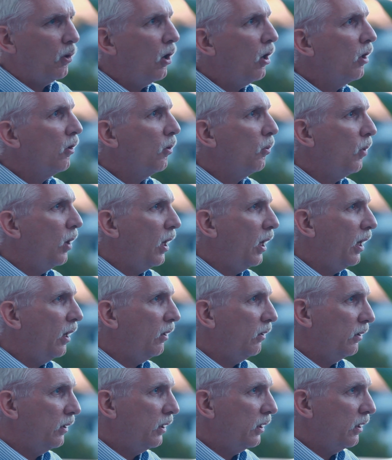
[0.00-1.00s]
all the
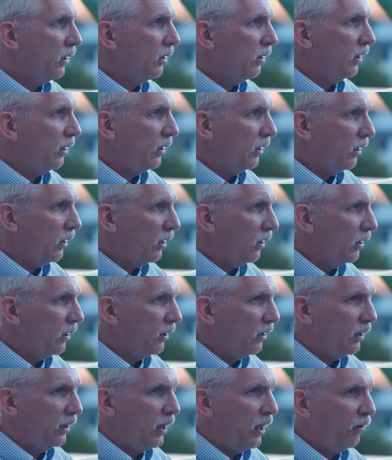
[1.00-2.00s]
while in
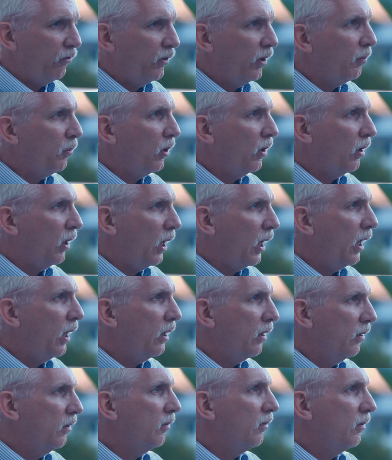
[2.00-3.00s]
an
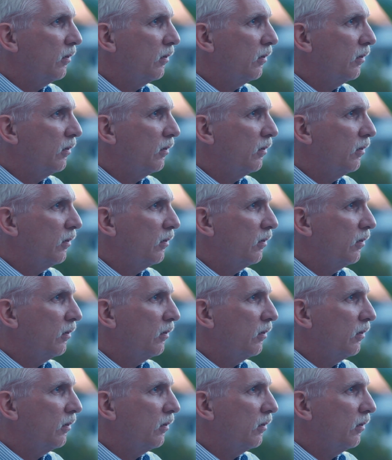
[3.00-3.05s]
fMRI,